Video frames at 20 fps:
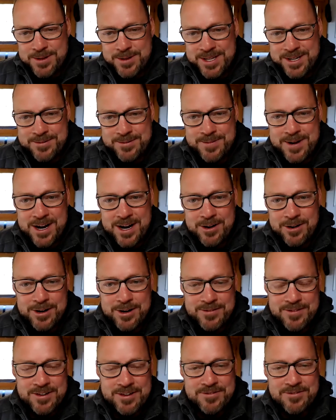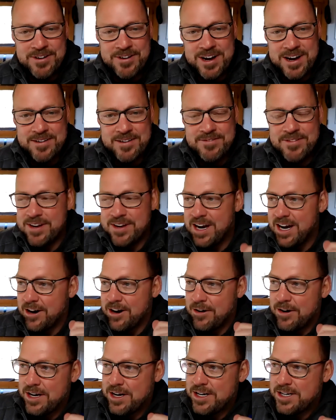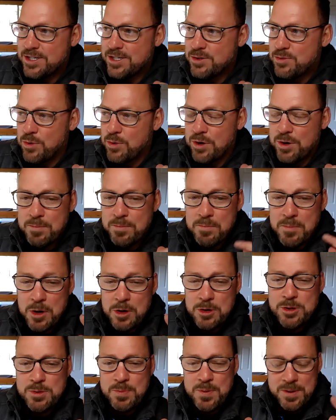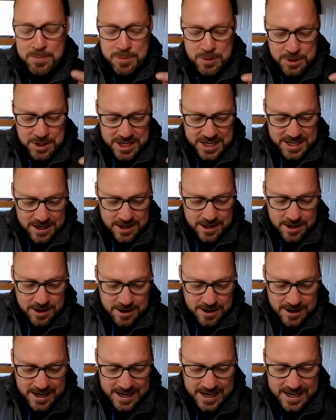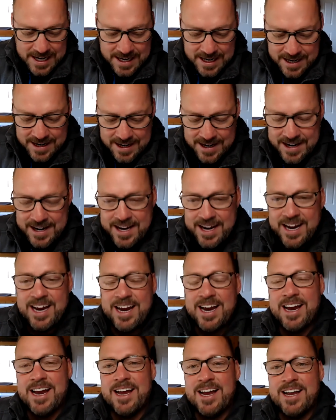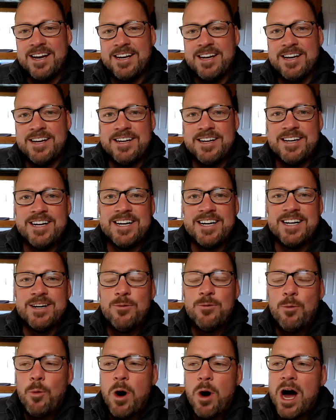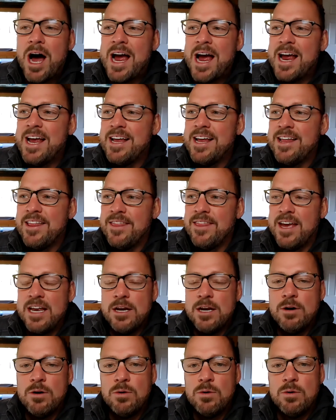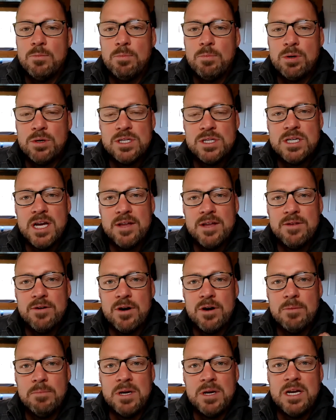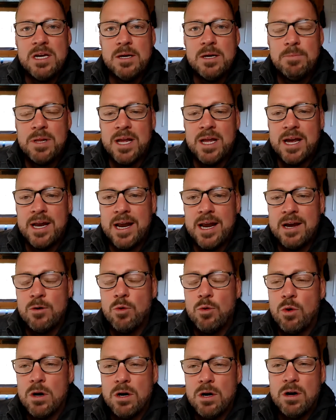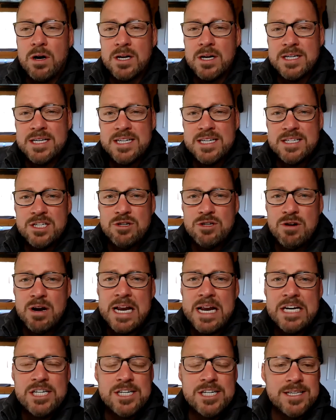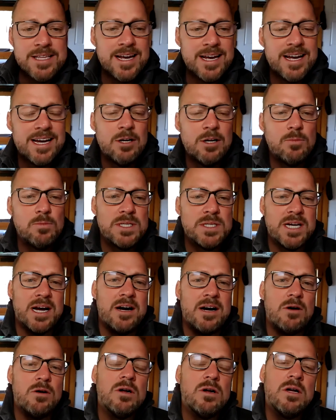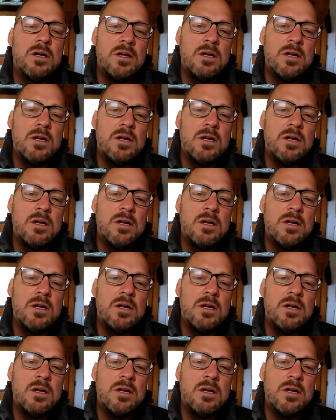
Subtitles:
with you about the 5 areas where most people get caught and why they don't put together a media plan and or a content strategy that helps out